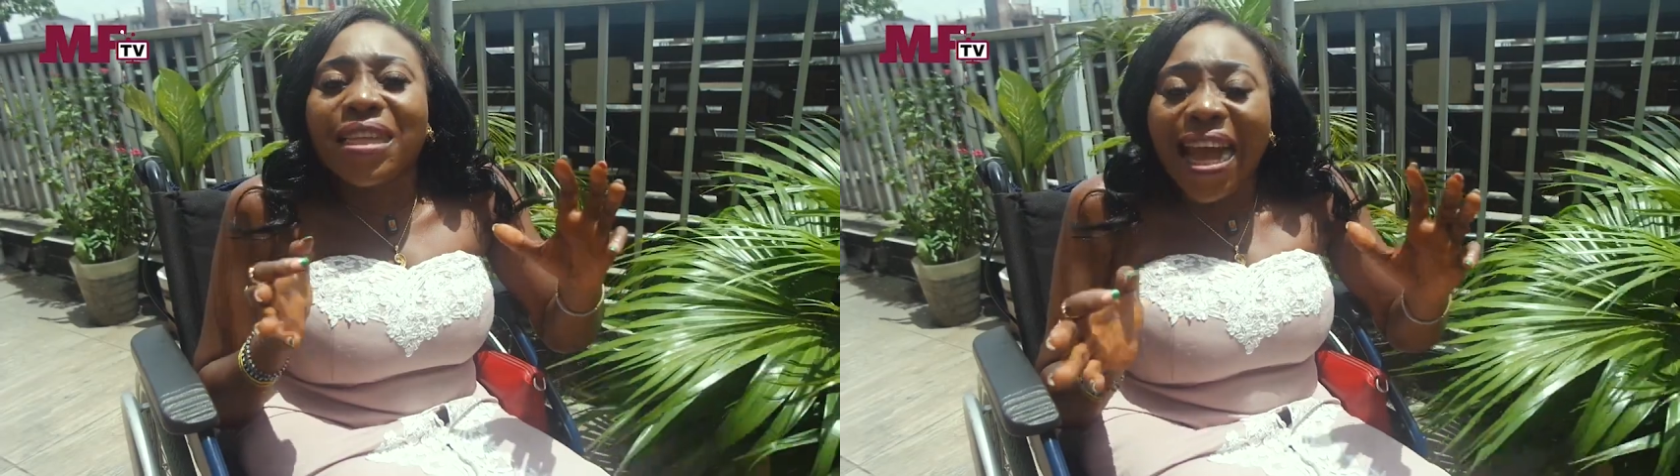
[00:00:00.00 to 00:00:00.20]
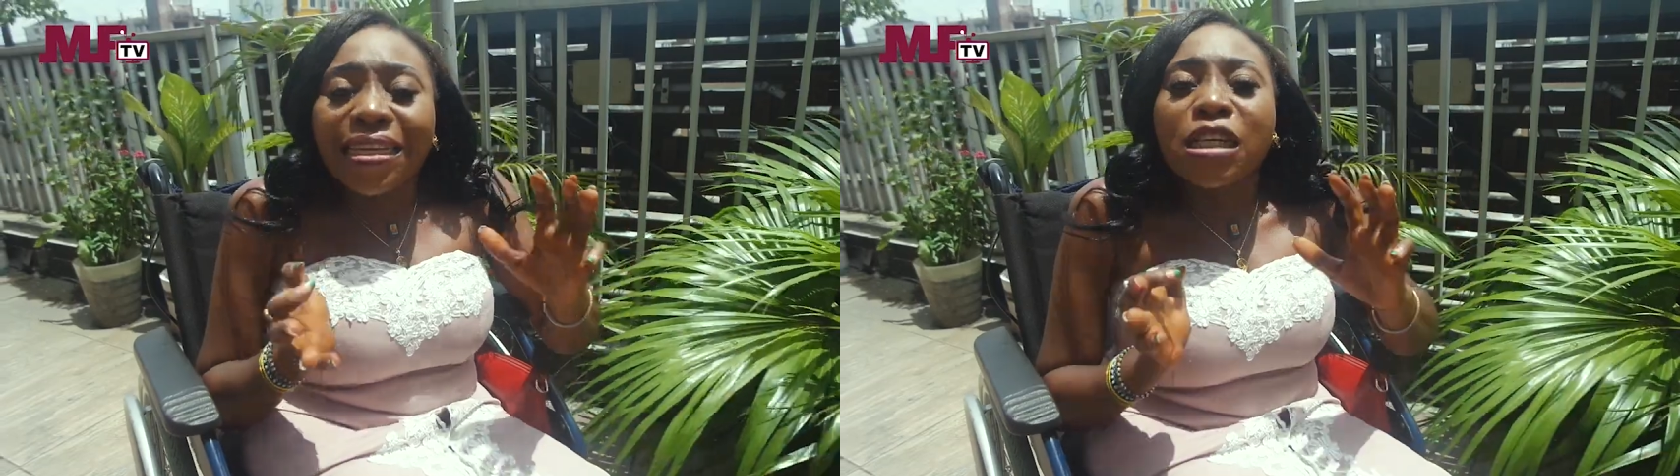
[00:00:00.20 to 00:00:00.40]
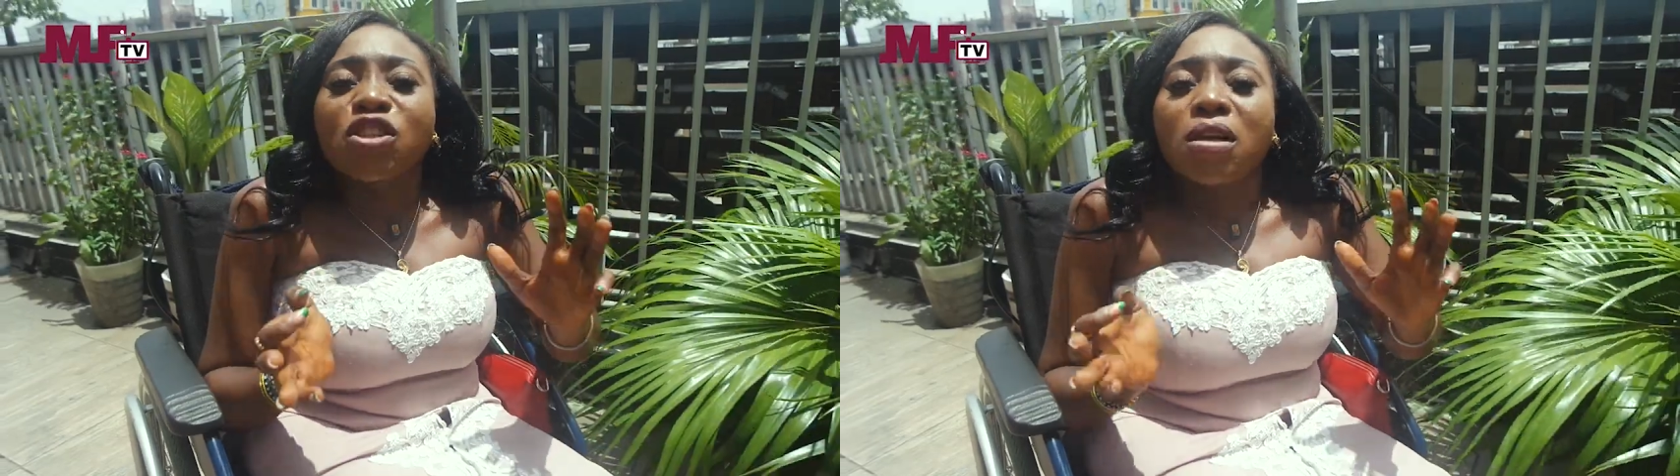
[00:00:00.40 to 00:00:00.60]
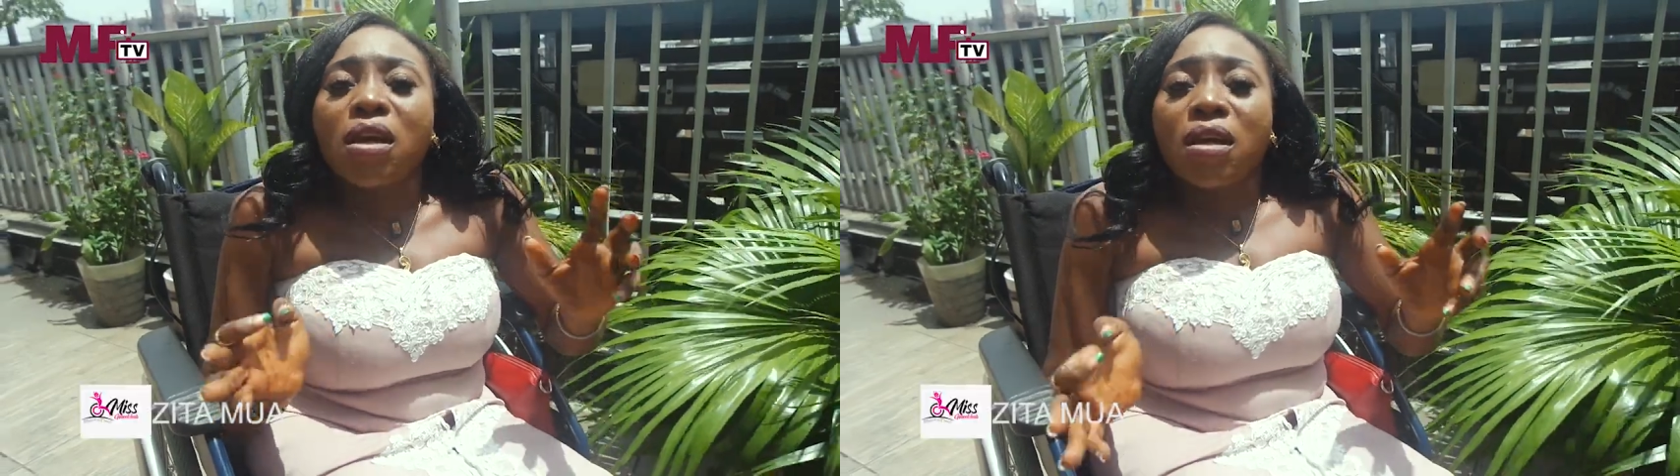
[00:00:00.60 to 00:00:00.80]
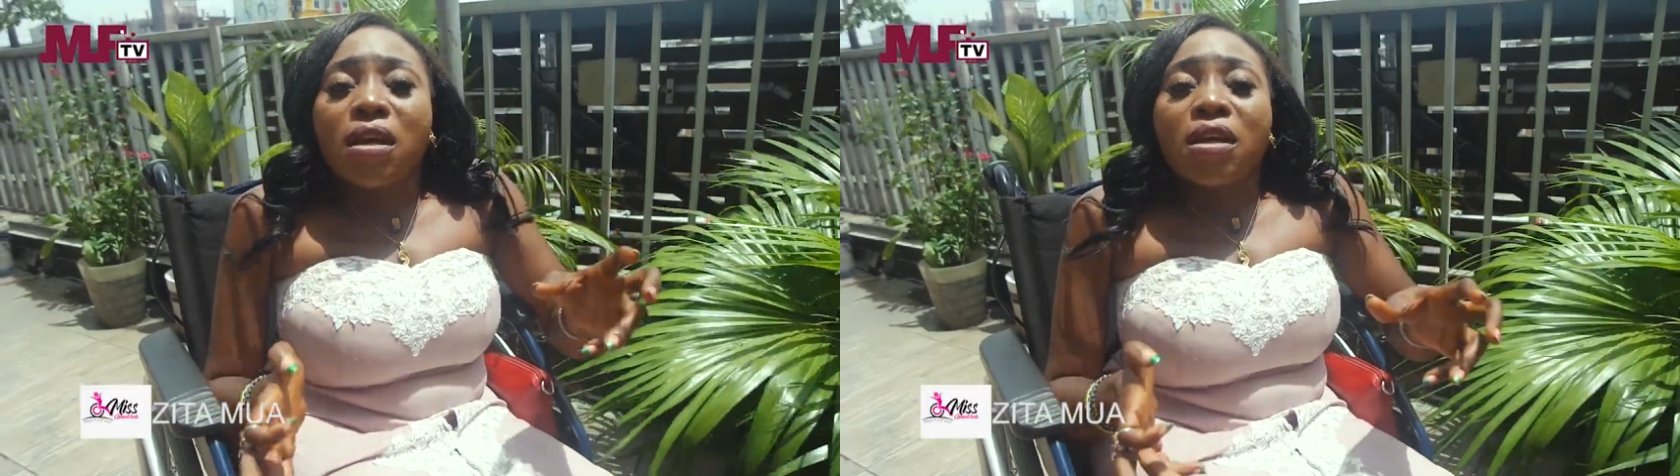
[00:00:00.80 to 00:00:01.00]
learn
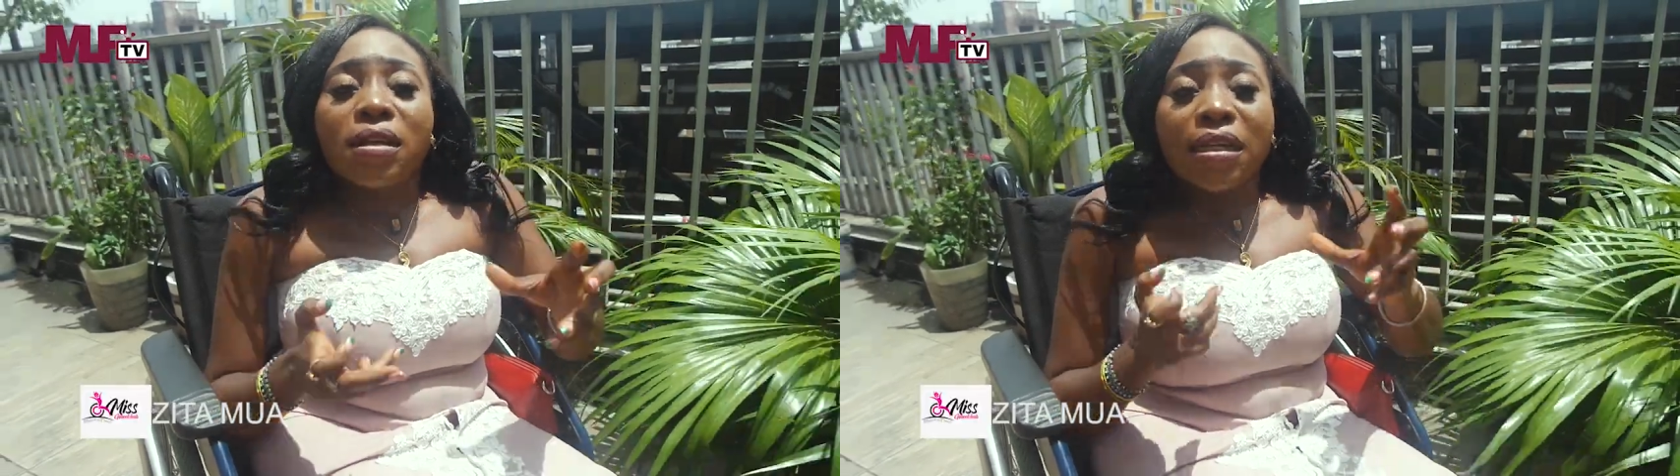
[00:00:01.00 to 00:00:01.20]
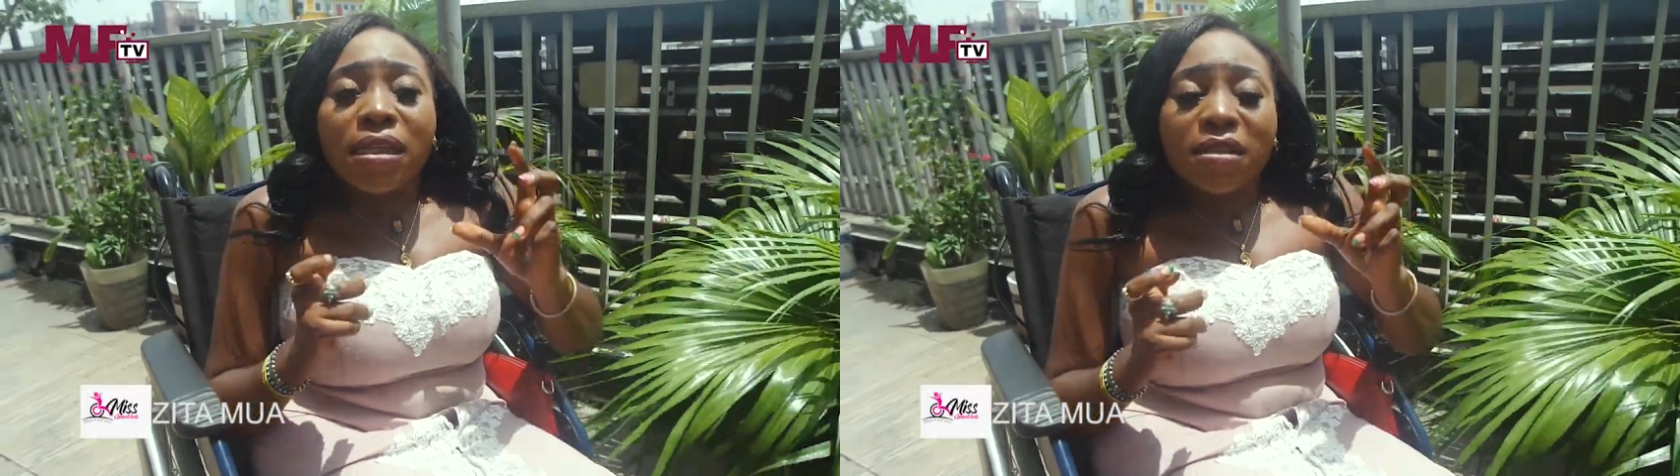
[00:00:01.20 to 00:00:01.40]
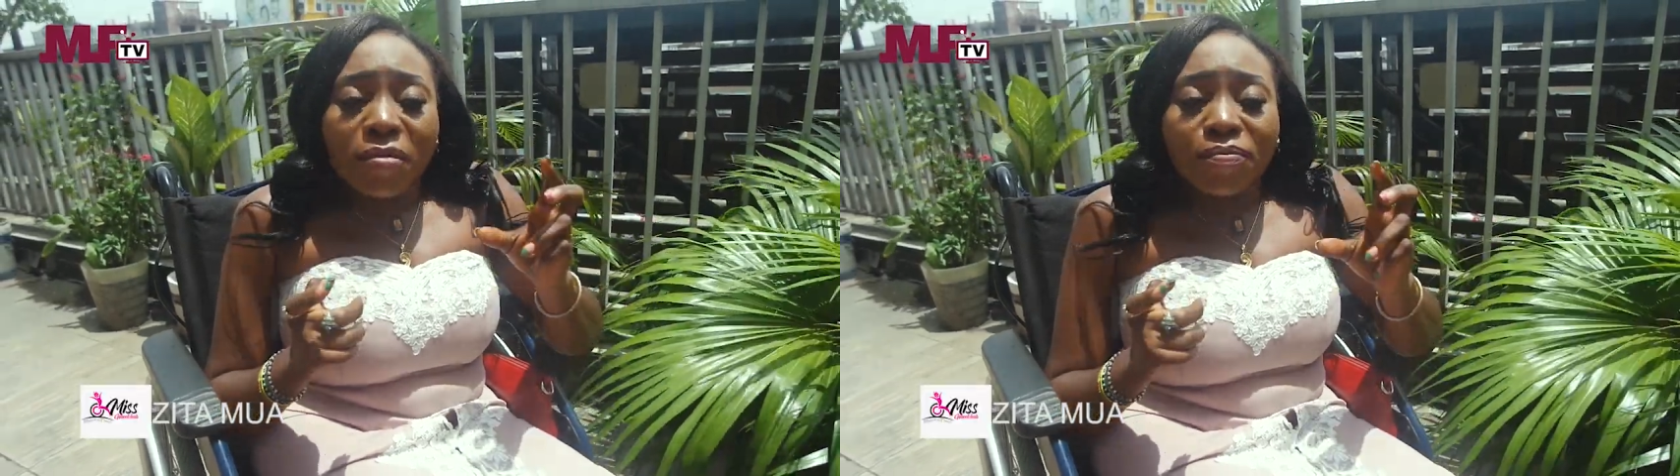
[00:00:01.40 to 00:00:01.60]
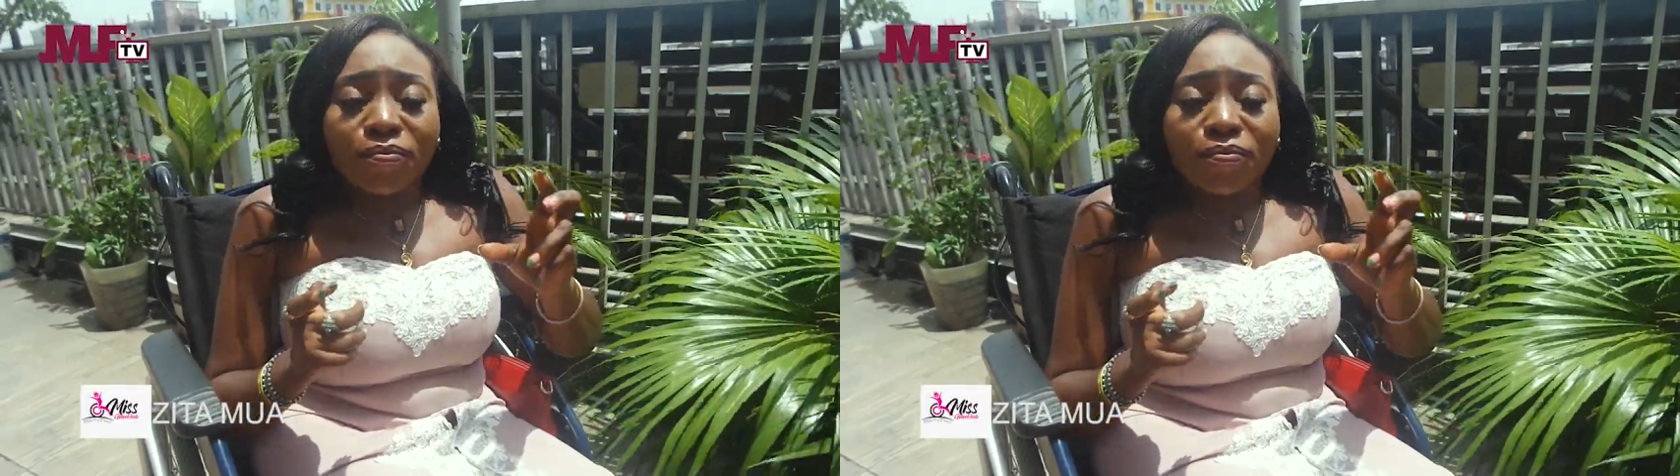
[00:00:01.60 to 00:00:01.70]
this